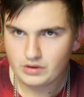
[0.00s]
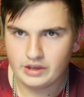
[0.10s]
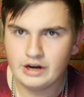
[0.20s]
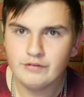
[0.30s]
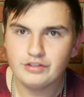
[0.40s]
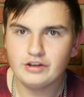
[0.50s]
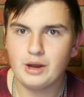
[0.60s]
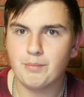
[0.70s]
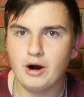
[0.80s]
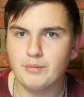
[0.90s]
and everything
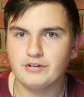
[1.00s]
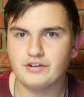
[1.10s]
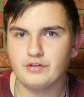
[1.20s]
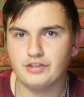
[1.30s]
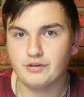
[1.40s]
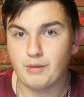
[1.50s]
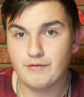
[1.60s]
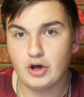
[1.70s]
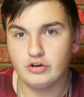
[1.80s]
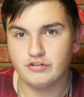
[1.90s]
I promise, everything, my
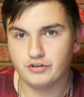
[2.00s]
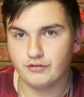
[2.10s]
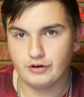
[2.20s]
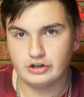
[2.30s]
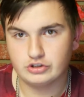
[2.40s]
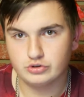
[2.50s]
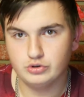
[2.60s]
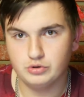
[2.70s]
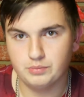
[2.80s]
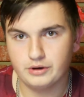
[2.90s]
values are very true,